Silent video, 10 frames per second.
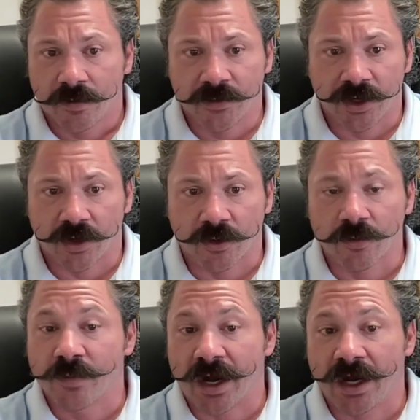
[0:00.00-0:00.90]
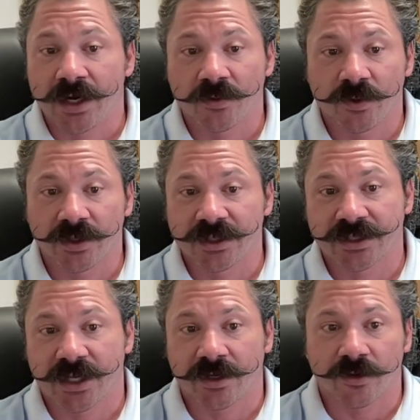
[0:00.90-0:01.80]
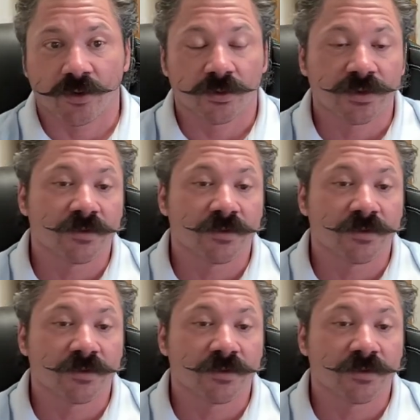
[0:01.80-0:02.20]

They're buying real estate and they're